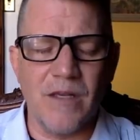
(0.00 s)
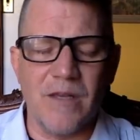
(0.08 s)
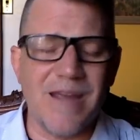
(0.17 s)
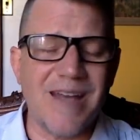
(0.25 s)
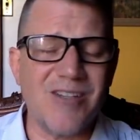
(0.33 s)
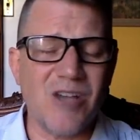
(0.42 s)

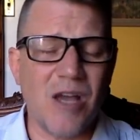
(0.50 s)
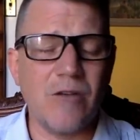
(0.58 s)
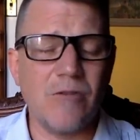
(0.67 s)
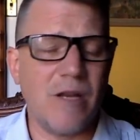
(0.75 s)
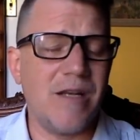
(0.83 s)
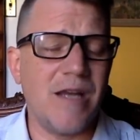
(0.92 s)
That
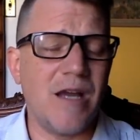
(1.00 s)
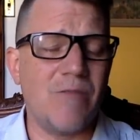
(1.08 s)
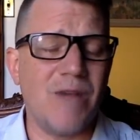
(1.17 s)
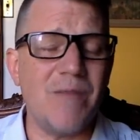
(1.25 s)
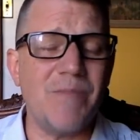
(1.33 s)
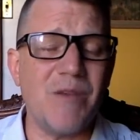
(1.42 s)
child right now
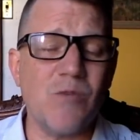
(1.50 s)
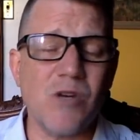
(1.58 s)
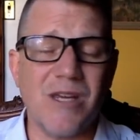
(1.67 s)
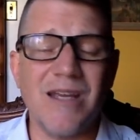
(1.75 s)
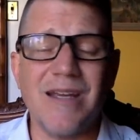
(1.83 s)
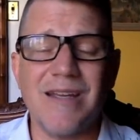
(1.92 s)
might be
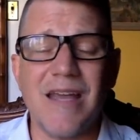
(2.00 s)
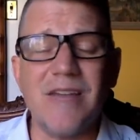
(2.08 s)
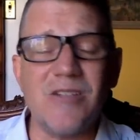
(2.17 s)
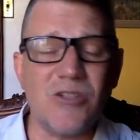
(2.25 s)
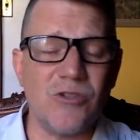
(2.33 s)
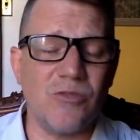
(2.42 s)
working
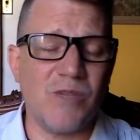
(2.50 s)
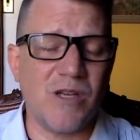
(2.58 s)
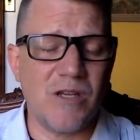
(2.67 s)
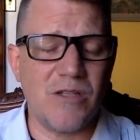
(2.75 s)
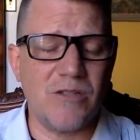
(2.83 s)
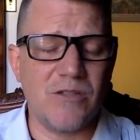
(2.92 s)
against you
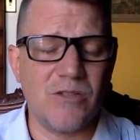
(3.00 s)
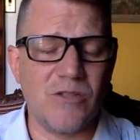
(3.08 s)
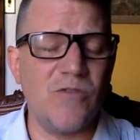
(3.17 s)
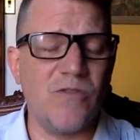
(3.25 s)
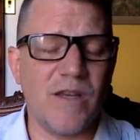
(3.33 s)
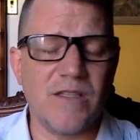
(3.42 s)
because
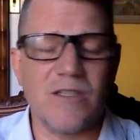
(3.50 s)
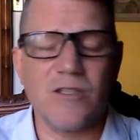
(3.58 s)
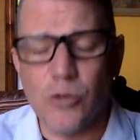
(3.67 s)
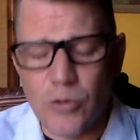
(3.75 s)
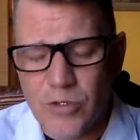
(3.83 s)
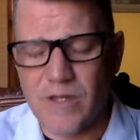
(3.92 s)
you've
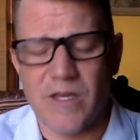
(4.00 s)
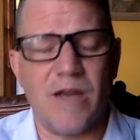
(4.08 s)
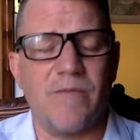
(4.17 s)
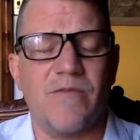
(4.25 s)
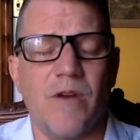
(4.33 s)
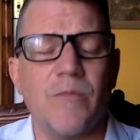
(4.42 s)
excluded
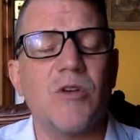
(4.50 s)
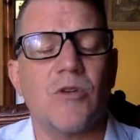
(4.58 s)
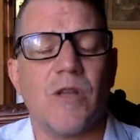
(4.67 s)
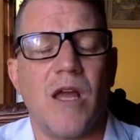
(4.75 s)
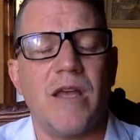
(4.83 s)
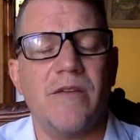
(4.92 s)
them from
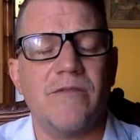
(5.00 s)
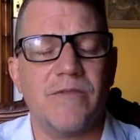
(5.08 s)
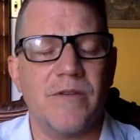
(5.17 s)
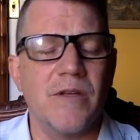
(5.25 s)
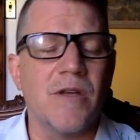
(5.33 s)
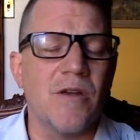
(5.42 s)
your
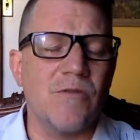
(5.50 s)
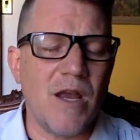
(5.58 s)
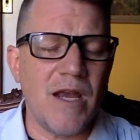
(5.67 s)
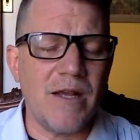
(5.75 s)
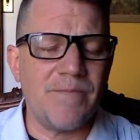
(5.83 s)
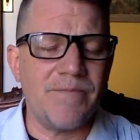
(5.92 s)
life,
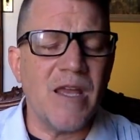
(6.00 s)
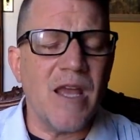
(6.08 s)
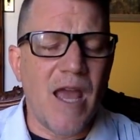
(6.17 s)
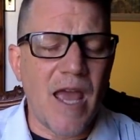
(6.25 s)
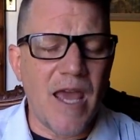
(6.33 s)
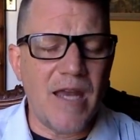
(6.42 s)
right?
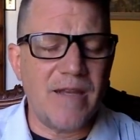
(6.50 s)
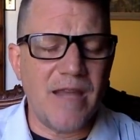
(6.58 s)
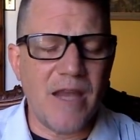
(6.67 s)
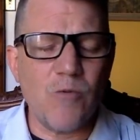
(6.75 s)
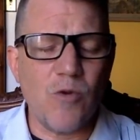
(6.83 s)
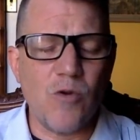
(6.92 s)
And
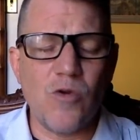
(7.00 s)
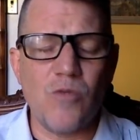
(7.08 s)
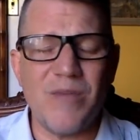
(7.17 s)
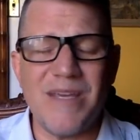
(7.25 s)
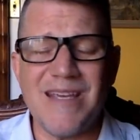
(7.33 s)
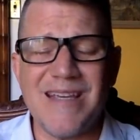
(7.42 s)
they will
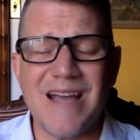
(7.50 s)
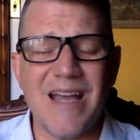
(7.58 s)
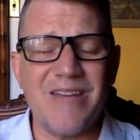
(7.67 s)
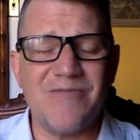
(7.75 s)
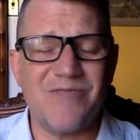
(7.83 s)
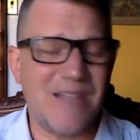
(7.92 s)
be
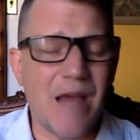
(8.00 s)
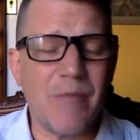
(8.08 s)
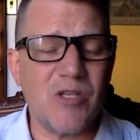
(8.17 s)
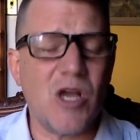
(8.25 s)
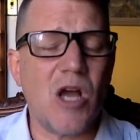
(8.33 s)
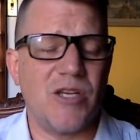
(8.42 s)
kind of
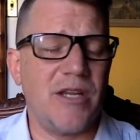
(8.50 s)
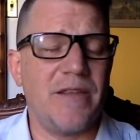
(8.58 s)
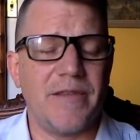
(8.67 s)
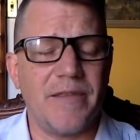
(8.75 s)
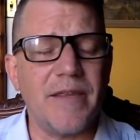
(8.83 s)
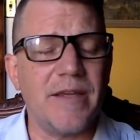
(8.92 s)
sabotaging
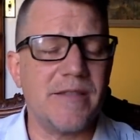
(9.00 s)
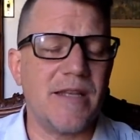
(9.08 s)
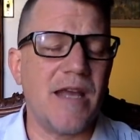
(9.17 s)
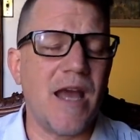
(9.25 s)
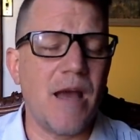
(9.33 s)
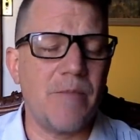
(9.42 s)
the things that
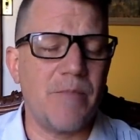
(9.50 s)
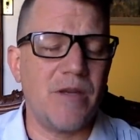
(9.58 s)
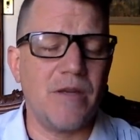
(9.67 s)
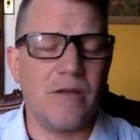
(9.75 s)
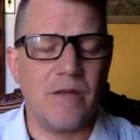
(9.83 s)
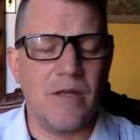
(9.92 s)
happen.